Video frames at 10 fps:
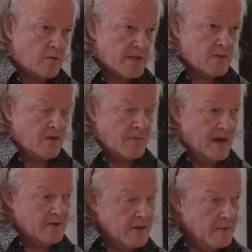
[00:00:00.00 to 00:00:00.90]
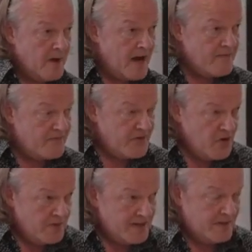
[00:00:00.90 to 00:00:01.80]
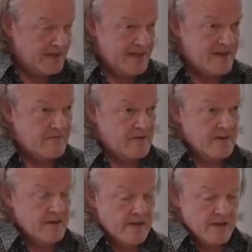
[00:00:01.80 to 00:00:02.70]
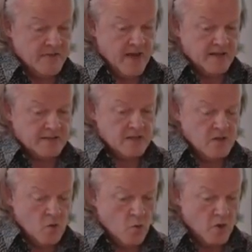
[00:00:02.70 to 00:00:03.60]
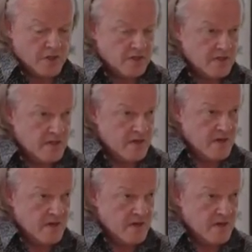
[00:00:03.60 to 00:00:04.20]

is what it's all about. I firmly believe that what